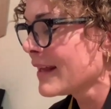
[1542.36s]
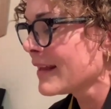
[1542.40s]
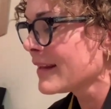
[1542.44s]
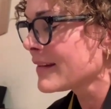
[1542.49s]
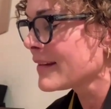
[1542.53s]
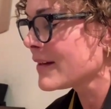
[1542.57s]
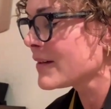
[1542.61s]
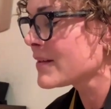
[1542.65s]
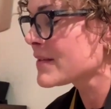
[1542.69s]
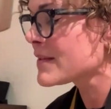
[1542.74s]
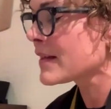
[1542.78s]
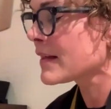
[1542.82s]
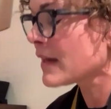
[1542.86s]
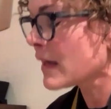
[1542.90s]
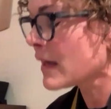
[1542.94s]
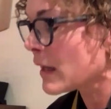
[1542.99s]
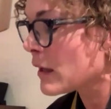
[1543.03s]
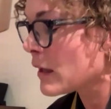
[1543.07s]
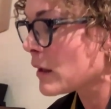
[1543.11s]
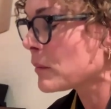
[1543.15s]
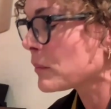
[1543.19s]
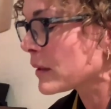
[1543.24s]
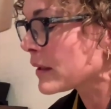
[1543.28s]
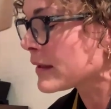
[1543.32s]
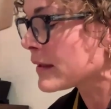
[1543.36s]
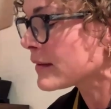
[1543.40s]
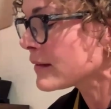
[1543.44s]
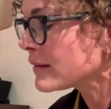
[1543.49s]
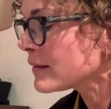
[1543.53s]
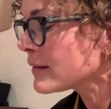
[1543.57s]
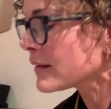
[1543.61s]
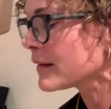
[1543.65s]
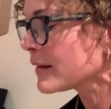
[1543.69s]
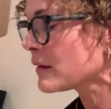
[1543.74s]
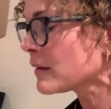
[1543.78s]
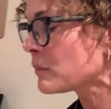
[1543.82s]
There's a
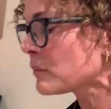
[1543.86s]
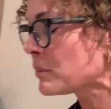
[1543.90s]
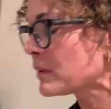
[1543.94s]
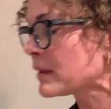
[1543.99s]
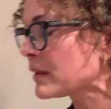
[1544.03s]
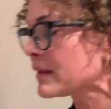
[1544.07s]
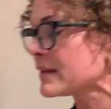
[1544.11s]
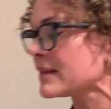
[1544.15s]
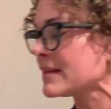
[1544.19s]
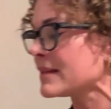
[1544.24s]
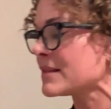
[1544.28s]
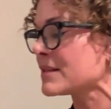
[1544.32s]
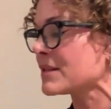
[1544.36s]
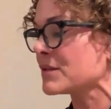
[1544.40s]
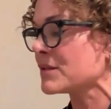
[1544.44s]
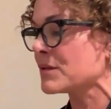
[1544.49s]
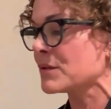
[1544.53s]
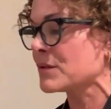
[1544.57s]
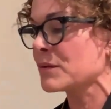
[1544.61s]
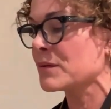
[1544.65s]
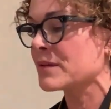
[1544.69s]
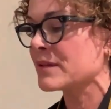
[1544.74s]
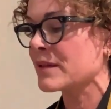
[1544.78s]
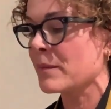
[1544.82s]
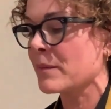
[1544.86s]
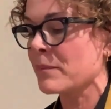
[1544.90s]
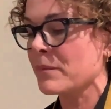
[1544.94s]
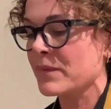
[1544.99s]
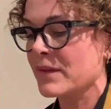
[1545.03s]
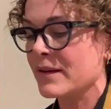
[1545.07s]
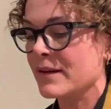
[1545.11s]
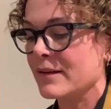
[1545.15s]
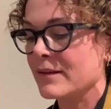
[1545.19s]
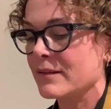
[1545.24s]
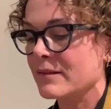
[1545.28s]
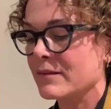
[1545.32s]
calming, an ability to do
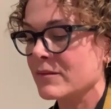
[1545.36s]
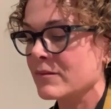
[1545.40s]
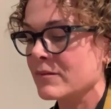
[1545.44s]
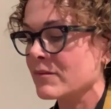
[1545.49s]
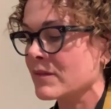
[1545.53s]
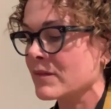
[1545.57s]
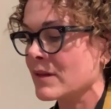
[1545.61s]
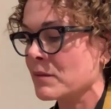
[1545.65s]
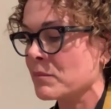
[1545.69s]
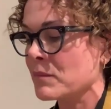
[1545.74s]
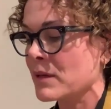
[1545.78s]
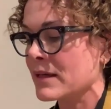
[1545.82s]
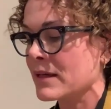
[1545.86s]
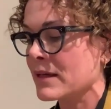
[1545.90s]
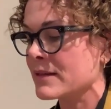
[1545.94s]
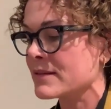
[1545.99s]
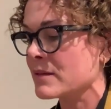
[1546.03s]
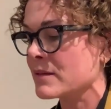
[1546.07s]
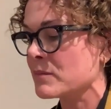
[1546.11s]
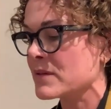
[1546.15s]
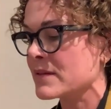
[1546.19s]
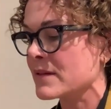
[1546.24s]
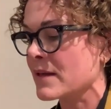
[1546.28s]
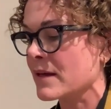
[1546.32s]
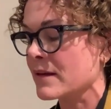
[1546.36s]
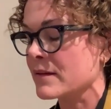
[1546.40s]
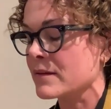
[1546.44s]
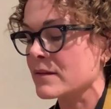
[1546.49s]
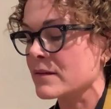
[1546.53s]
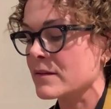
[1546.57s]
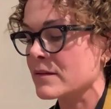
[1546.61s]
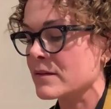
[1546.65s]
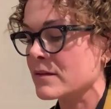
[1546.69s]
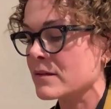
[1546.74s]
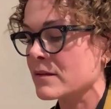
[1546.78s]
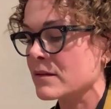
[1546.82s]
something that makes some
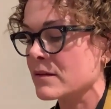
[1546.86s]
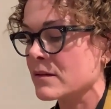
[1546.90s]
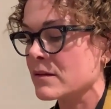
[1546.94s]
sense.